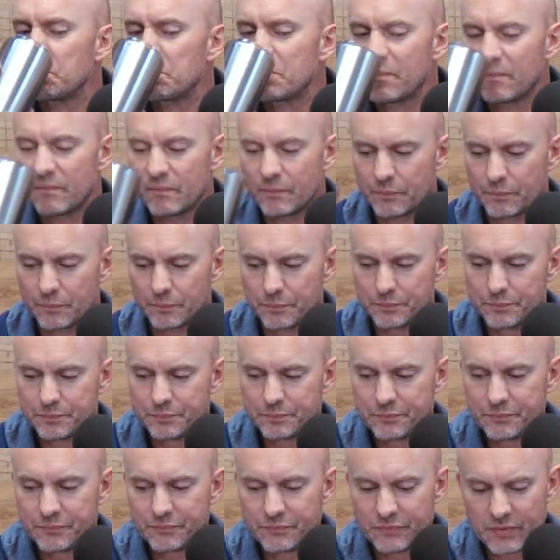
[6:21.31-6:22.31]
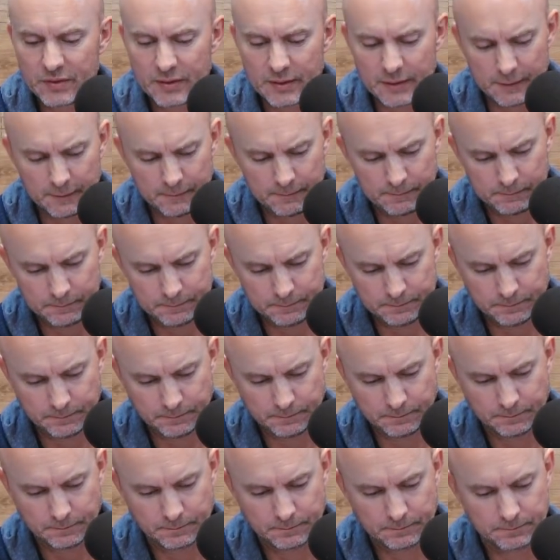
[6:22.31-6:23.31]

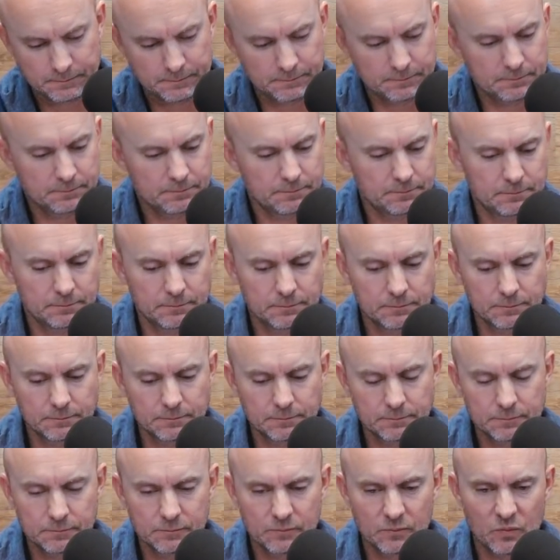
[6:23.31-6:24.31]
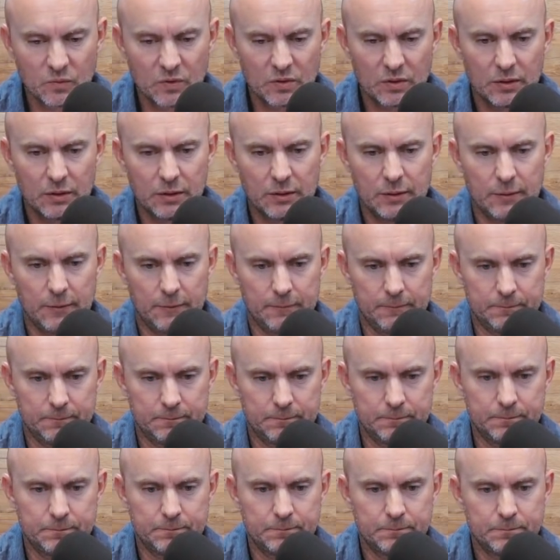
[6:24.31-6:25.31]

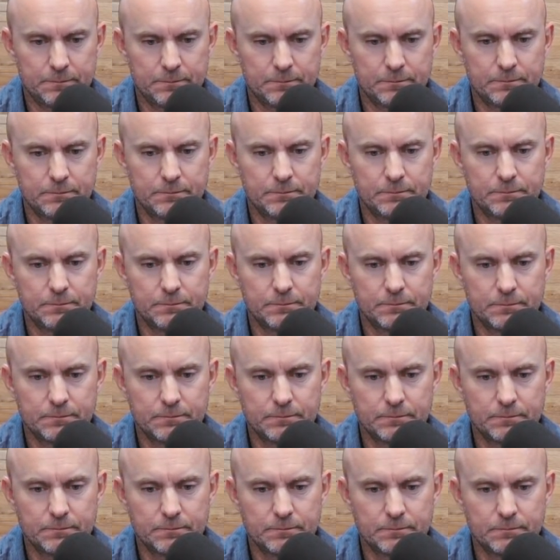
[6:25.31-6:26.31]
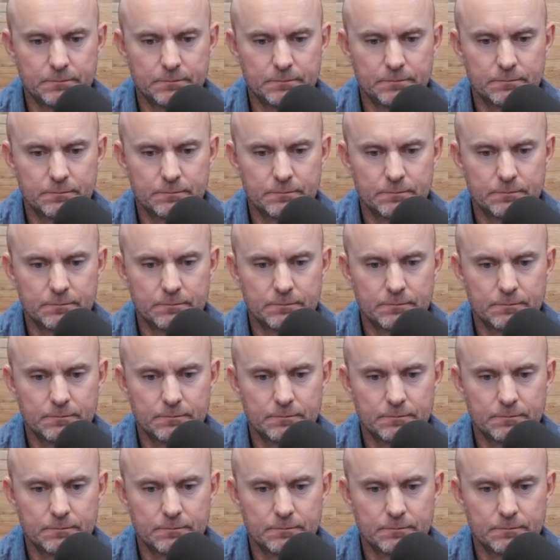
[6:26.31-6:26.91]
[no speech]